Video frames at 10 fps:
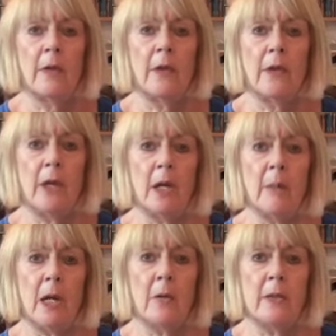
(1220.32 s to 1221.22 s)
And then think
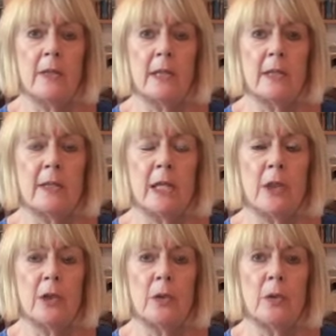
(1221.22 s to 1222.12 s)
about the
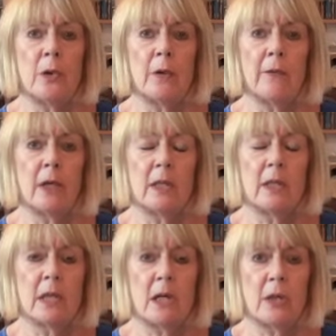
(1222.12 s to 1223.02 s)
sensation of
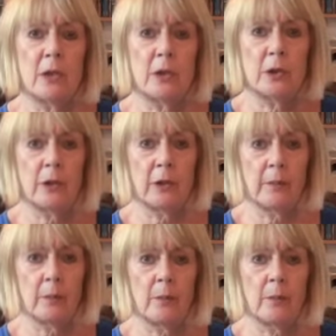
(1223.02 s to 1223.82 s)
touch.